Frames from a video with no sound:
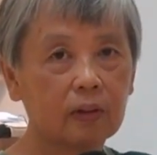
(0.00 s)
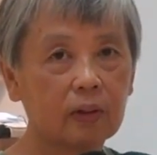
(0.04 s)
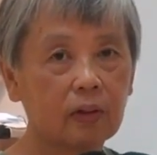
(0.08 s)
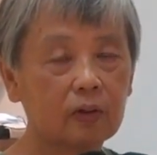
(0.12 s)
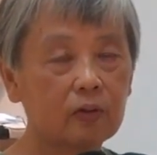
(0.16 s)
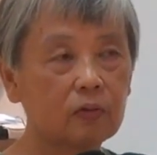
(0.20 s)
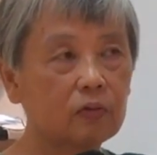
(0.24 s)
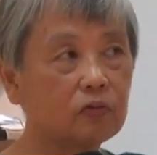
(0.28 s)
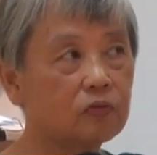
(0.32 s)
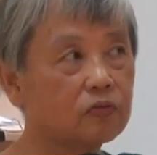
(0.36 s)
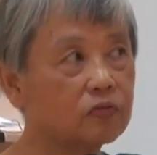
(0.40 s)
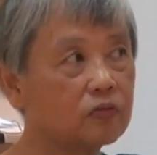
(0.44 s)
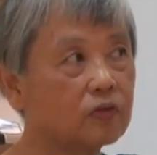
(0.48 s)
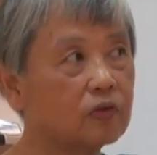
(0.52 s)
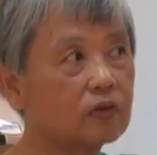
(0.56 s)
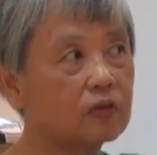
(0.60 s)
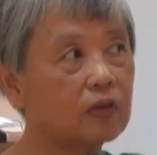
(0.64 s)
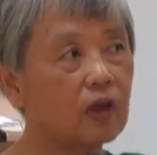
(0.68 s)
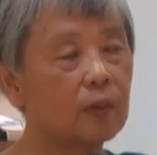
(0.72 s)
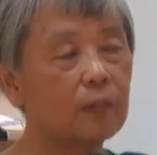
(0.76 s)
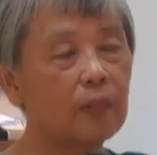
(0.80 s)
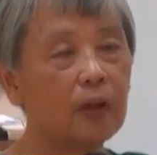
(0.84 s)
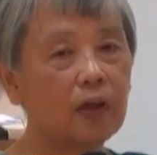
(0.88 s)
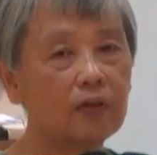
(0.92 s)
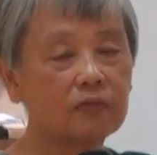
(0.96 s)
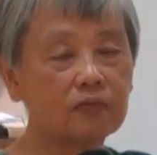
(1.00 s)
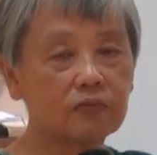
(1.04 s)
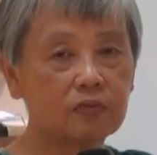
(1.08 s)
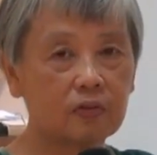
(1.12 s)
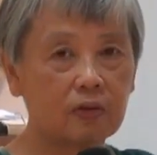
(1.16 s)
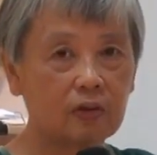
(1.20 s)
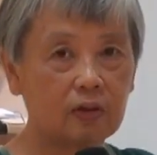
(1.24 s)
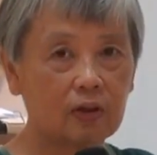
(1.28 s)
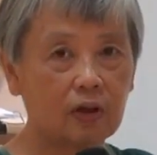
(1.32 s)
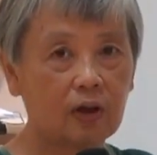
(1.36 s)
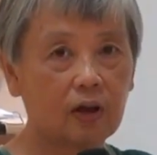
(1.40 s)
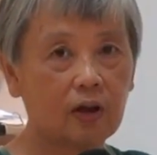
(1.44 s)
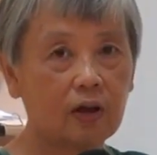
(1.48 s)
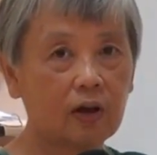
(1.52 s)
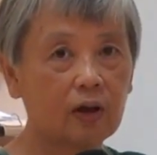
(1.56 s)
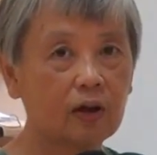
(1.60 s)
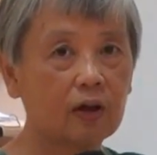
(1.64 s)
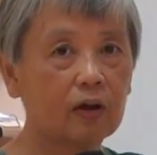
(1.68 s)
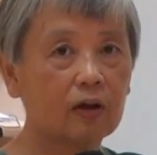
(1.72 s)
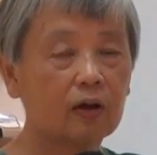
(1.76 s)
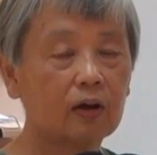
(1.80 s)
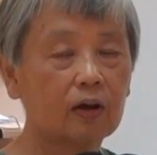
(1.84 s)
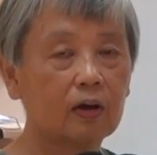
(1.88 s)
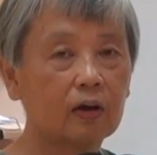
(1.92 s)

you see them as they are,